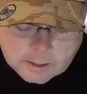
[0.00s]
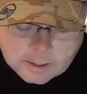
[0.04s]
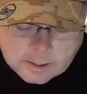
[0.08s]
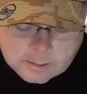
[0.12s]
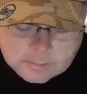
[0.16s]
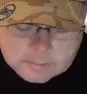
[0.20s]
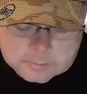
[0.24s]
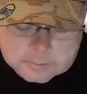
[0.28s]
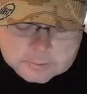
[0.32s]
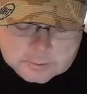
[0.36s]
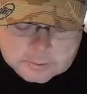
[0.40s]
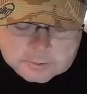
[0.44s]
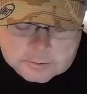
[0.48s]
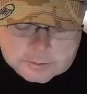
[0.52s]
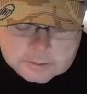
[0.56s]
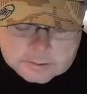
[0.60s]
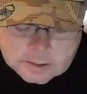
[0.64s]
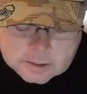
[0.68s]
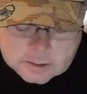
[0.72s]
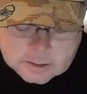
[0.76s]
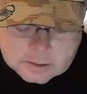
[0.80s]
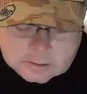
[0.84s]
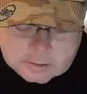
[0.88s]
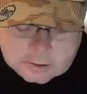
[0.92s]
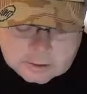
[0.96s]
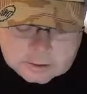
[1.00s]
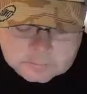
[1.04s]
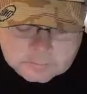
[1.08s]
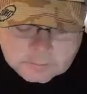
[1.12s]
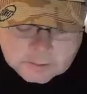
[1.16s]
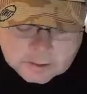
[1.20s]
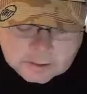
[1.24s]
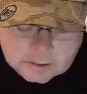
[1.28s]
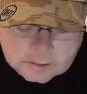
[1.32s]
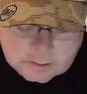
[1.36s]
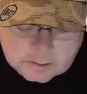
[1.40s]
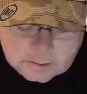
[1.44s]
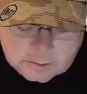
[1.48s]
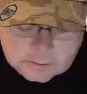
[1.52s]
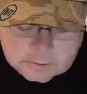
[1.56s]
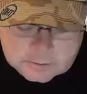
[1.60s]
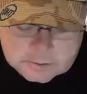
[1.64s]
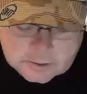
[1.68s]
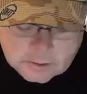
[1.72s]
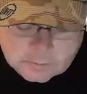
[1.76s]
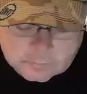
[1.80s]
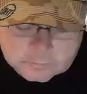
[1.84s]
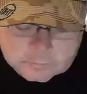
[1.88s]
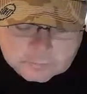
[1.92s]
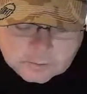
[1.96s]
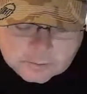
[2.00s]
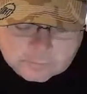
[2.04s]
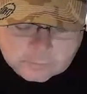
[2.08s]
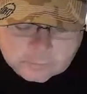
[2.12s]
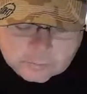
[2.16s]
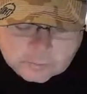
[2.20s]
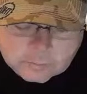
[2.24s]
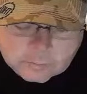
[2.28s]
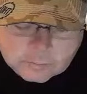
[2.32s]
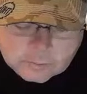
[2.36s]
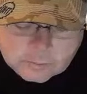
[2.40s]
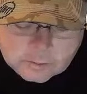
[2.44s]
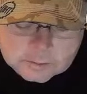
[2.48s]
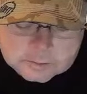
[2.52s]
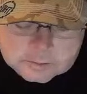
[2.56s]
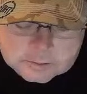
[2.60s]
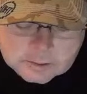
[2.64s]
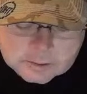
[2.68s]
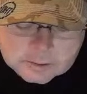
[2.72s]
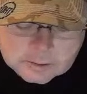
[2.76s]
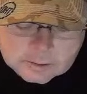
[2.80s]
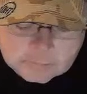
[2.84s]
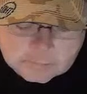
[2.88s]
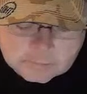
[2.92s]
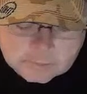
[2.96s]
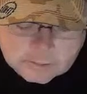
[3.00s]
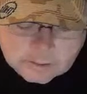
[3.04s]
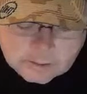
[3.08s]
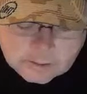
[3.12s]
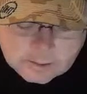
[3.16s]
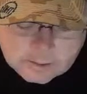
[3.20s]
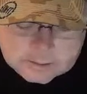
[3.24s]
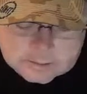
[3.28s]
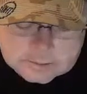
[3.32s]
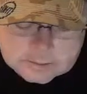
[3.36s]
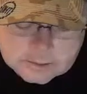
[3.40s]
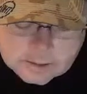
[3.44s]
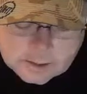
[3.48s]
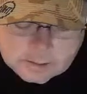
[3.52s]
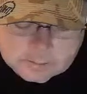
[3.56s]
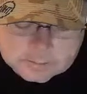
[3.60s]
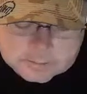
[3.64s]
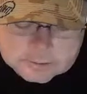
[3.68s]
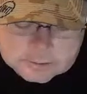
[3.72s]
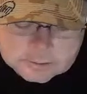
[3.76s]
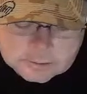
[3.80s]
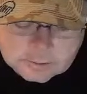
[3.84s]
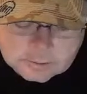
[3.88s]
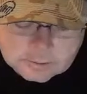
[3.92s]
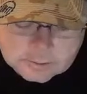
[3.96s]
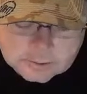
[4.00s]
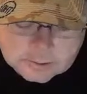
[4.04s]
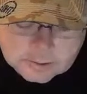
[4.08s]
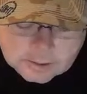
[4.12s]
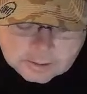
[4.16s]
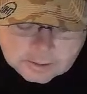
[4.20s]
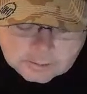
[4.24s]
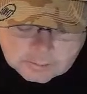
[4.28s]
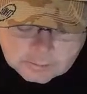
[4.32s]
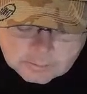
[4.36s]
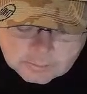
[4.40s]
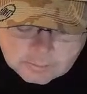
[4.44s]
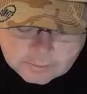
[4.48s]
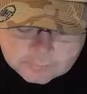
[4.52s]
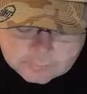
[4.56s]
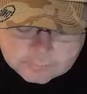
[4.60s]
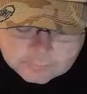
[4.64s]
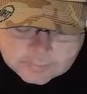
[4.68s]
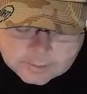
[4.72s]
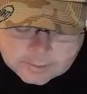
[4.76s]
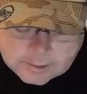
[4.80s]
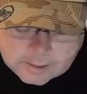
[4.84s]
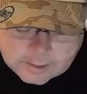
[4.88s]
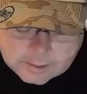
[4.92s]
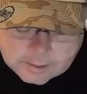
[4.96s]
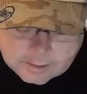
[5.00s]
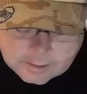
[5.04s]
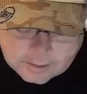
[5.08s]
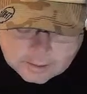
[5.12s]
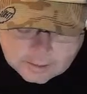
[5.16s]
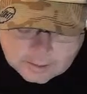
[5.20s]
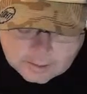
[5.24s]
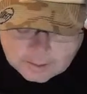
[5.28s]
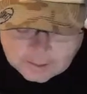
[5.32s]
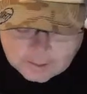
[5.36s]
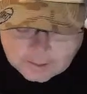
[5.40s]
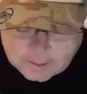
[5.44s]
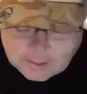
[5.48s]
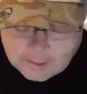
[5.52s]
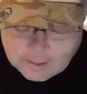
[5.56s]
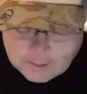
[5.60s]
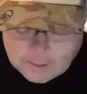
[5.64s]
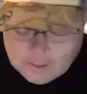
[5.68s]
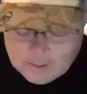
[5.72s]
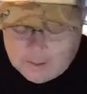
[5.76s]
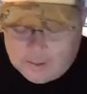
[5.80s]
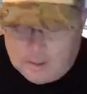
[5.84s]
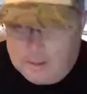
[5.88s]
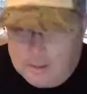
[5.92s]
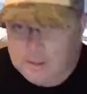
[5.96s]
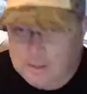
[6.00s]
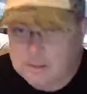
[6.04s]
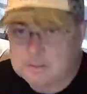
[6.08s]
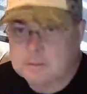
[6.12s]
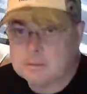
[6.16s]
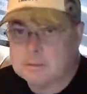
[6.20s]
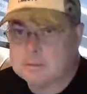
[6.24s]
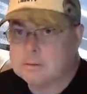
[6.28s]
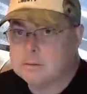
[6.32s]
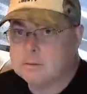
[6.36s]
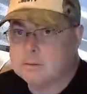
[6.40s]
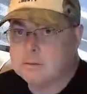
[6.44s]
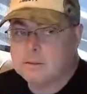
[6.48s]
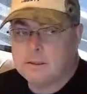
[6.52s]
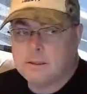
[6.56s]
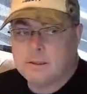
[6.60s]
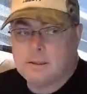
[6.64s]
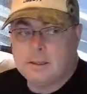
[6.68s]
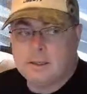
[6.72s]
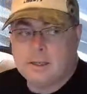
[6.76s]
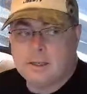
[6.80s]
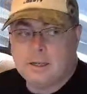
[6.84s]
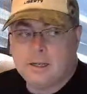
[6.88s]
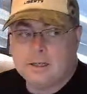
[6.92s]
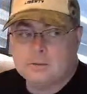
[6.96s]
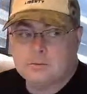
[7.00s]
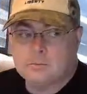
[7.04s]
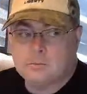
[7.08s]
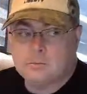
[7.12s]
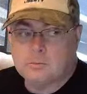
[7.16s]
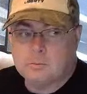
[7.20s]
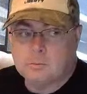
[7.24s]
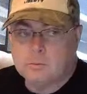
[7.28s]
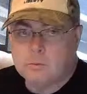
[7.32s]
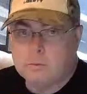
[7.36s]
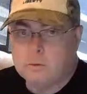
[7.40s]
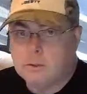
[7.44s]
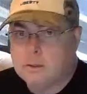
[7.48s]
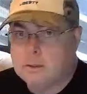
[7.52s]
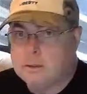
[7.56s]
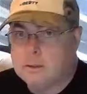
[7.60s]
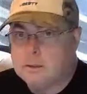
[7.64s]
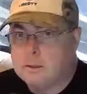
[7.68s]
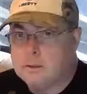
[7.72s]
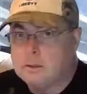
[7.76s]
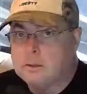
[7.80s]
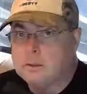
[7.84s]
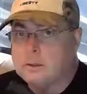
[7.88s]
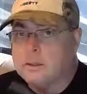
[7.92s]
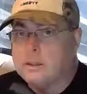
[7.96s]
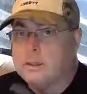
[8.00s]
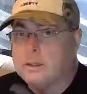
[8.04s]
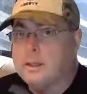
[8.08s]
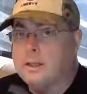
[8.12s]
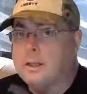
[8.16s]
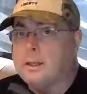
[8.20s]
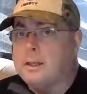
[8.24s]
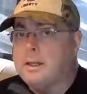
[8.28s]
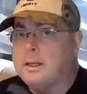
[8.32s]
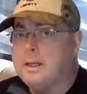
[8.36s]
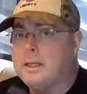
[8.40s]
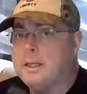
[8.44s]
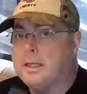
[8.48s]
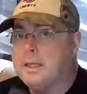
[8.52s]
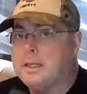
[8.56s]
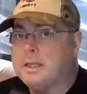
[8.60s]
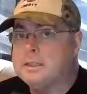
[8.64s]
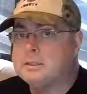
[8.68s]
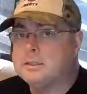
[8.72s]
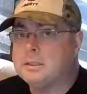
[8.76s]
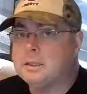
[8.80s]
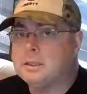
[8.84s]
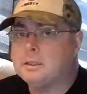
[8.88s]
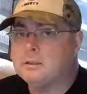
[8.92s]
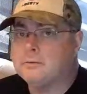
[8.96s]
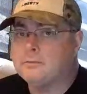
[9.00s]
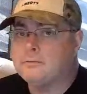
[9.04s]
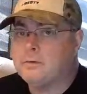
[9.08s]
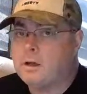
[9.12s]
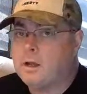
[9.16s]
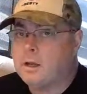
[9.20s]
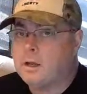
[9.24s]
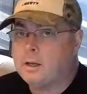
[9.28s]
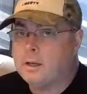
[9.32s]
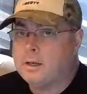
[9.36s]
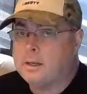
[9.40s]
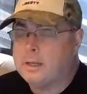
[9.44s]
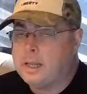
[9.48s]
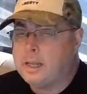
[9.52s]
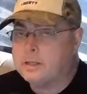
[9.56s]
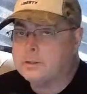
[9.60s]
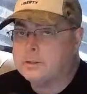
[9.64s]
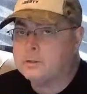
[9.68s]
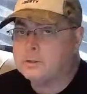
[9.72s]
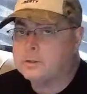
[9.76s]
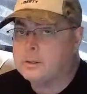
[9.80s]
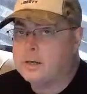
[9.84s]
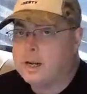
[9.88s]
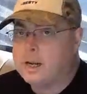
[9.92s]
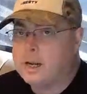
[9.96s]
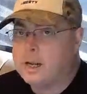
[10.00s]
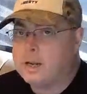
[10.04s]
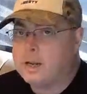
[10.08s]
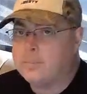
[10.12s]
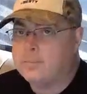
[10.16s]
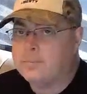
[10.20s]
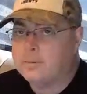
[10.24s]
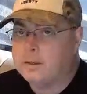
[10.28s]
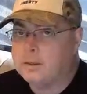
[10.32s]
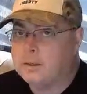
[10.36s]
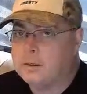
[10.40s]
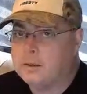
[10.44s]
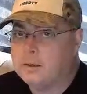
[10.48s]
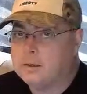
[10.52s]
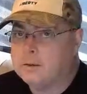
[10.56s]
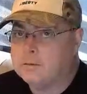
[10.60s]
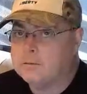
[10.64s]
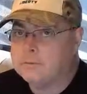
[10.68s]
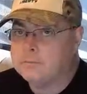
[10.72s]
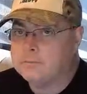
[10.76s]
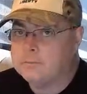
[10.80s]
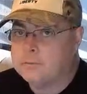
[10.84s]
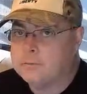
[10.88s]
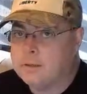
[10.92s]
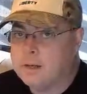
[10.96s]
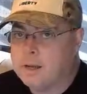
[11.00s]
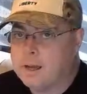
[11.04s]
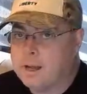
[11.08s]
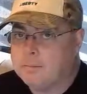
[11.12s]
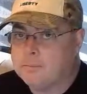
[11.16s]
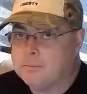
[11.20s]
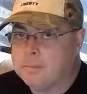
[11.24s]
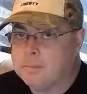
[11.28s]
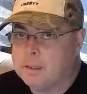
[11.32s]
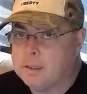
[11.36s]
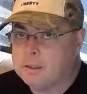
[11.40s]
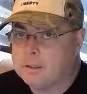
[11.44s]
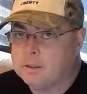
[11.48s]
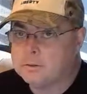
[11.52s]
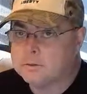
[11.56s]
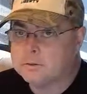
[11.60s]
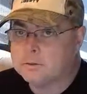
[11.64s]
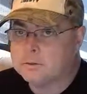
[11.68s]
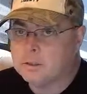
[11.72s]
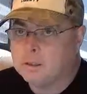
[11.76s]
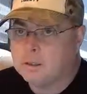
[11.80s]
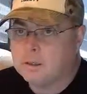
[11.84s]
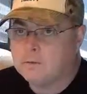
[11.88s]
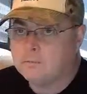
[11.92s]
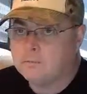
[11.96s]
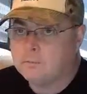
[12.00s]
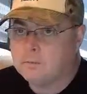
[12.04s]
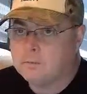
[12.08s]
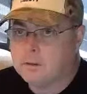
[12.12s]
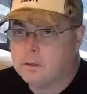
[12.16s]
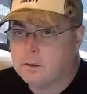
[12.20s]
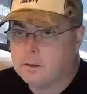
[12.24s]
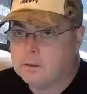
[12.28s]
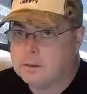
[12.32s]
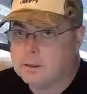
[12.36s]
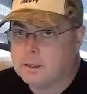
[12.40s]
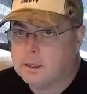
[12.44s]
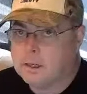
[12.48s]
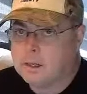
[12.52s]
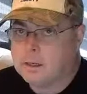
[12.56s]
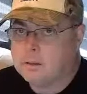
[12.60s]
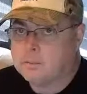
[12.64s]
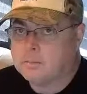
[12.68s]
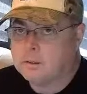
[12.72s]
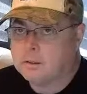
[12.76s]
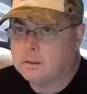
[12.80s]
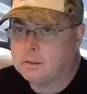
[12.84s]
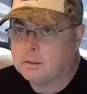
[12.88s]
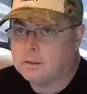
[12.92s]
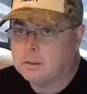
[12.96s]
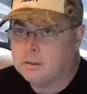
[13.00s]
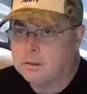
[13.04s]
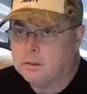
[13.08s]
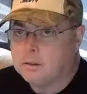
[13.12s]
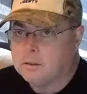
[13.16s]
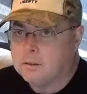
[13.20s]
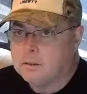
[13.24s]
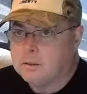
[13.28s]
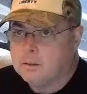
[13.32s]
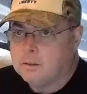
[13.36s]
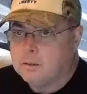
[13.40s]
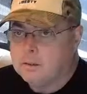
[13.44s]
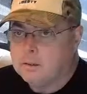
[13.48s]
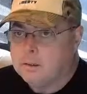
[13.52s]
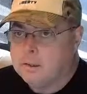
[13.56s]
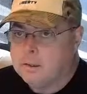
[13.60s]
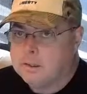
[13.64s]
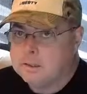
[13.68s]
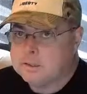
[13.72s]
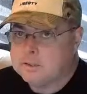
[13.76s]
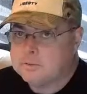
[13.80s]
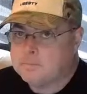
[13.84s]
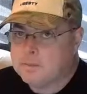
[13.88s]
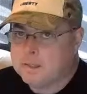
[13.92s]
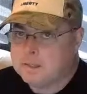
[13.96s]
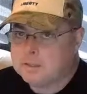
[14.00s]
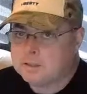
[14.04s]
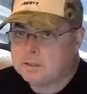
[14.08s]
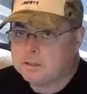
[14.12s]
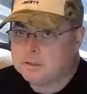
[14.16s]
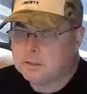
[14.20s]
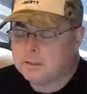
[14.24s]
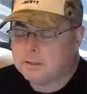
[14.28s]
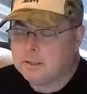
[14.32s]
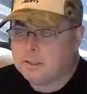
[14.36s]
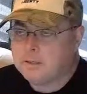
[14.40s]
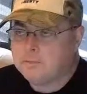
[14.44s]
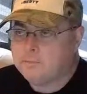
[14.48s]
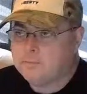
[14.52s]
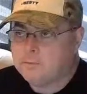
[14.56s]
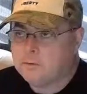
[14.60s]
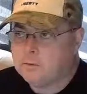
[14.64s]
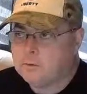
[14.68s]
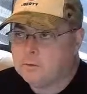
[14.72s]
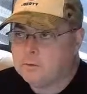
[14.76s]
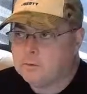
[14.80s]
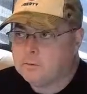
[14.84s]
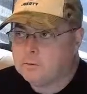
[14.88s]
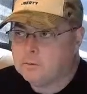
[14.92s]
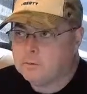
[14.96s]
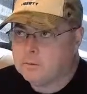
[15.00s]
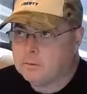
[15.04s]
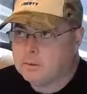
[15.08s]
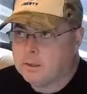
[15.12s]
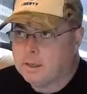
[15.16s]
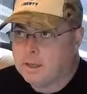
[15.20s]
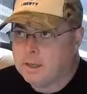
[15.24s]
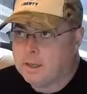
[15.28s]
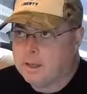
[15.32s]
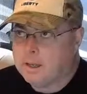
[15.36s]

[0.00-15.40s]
Yeah, Susan said, just being yourself is what everyone wants. I didn't realize that I was slowly getting away from that. It's real easy to fall in that trap of not being yourself on camera, especially if you